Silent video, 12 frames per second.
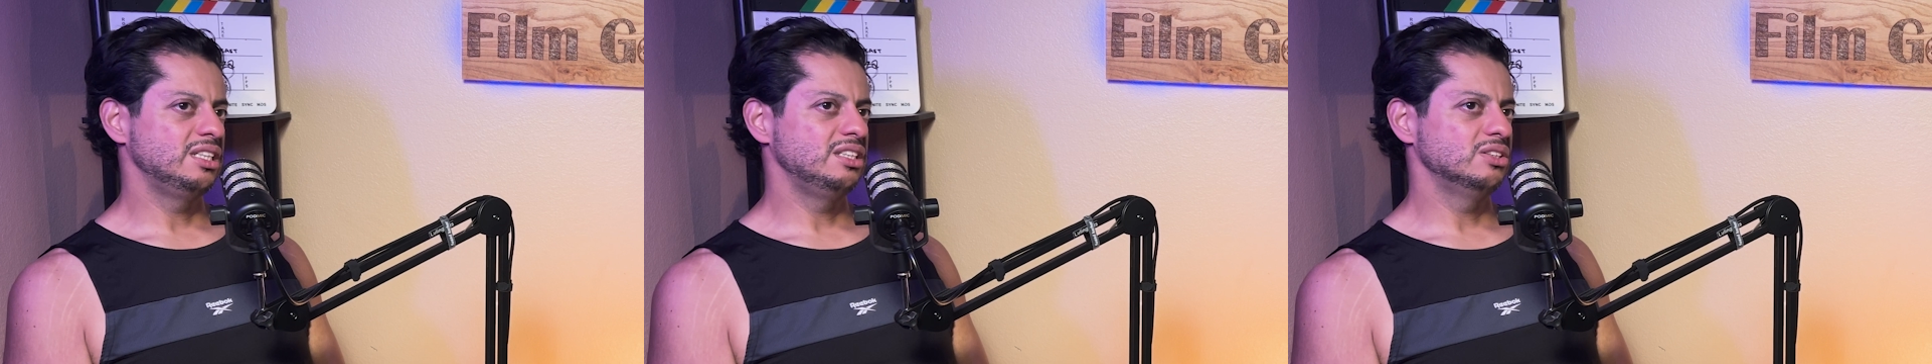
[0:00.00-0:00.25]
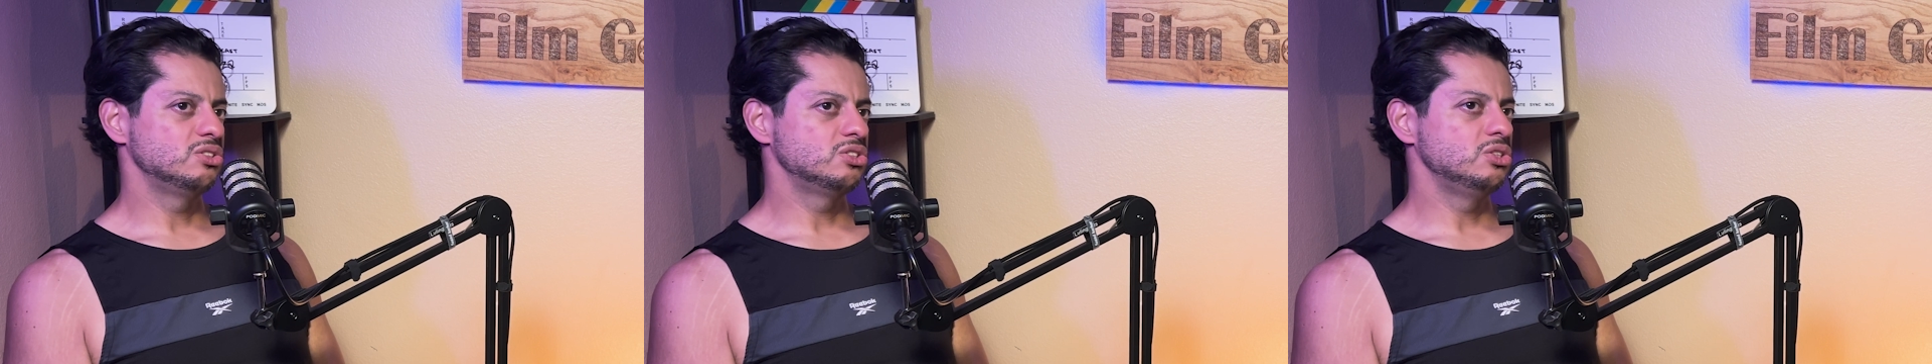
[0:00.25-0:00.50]
need
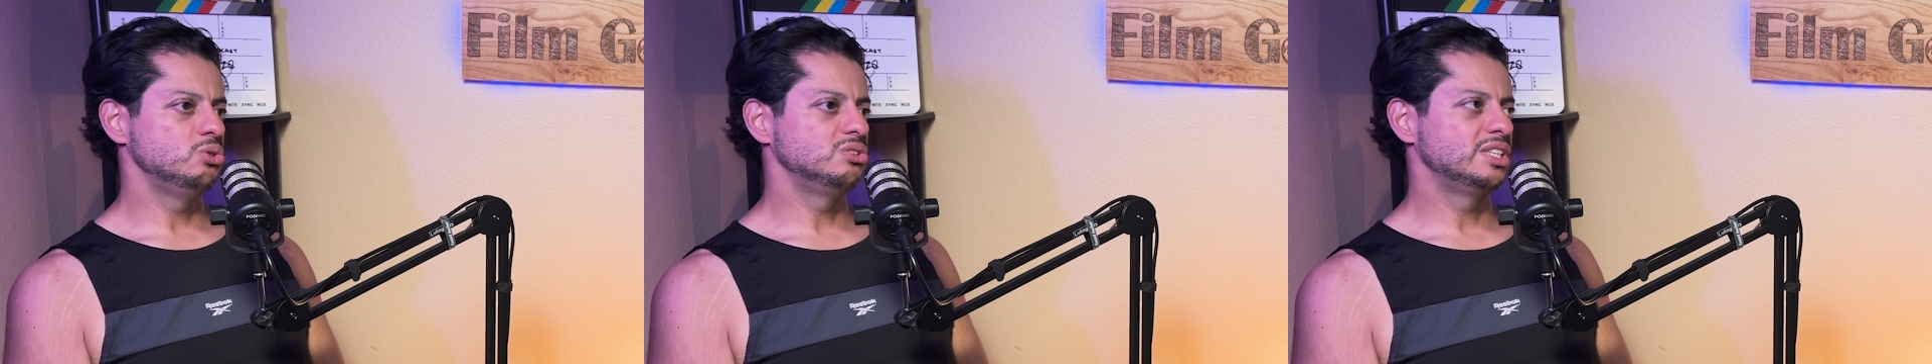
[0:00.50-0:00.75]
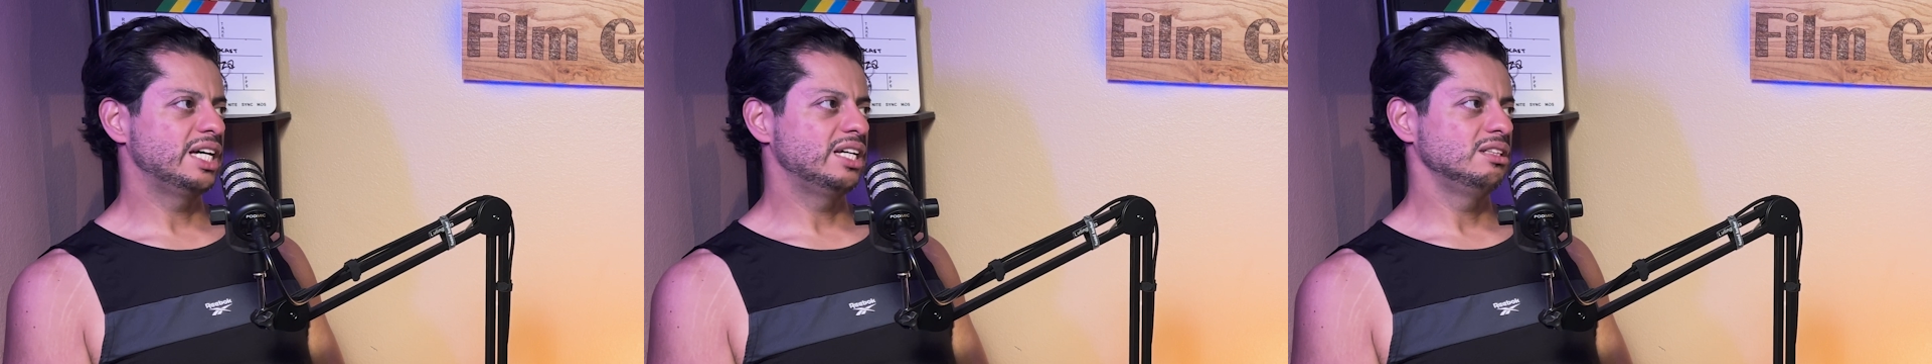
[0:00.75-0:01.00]
to
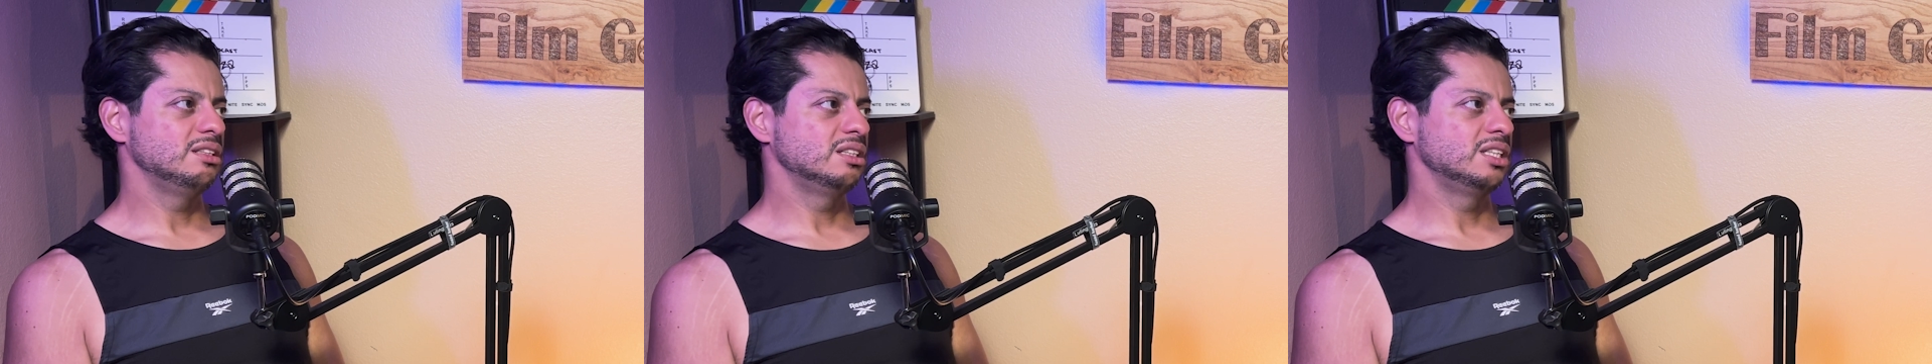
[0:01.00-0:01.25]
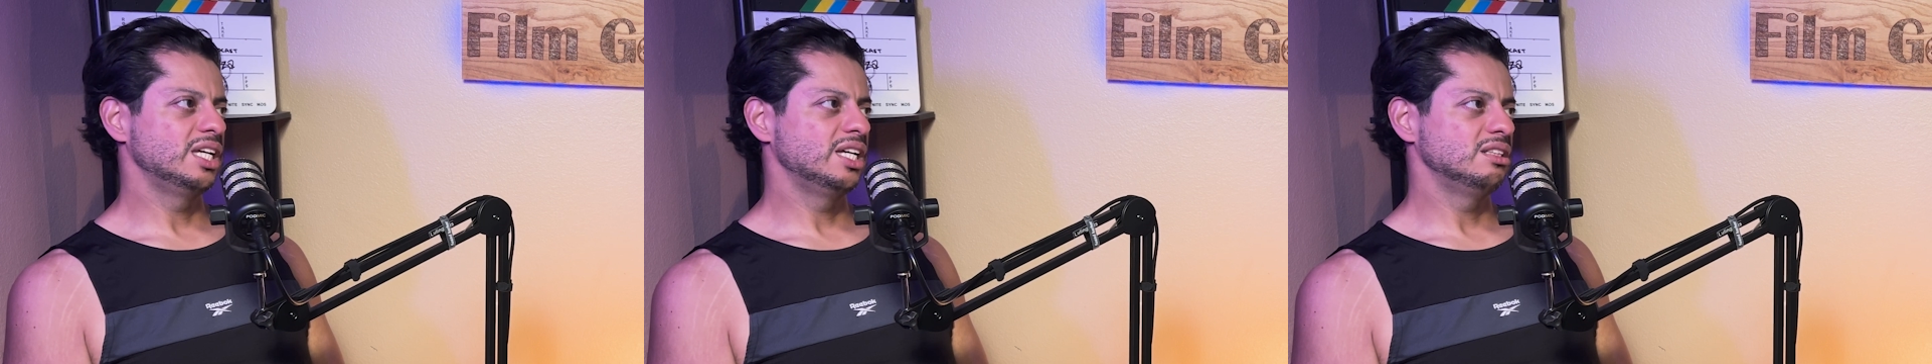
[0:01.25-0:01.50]
introduce that
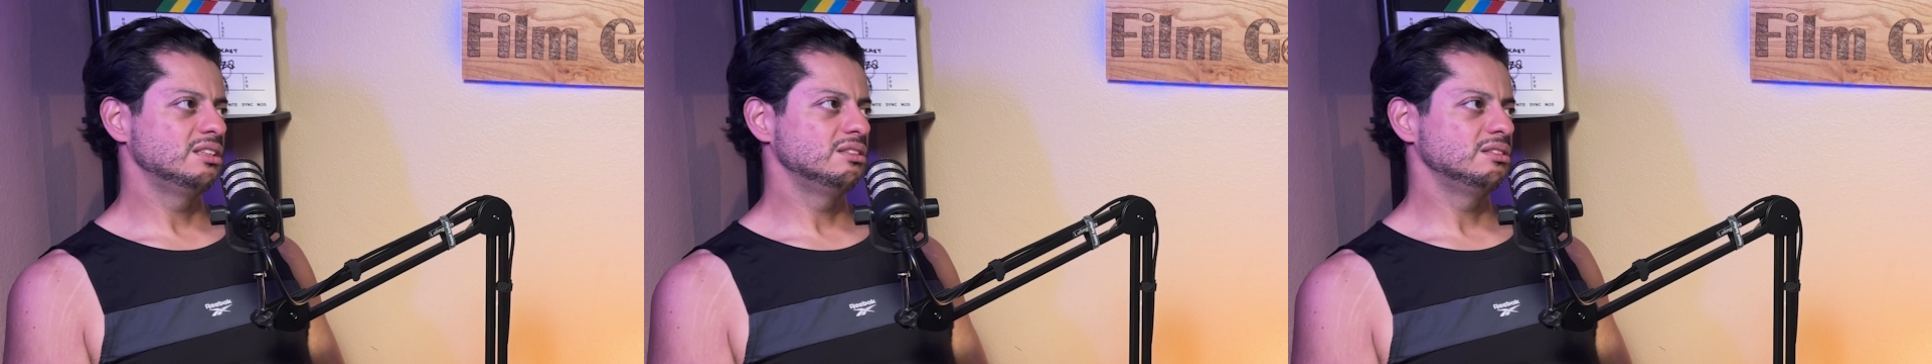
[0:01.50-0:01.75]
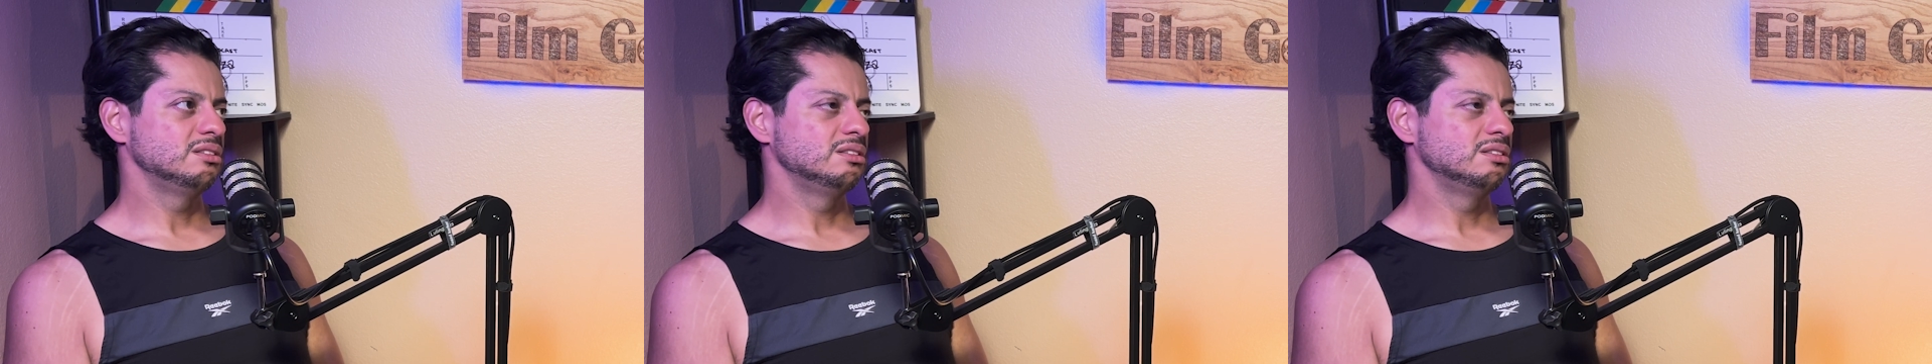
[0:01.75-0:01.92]
again,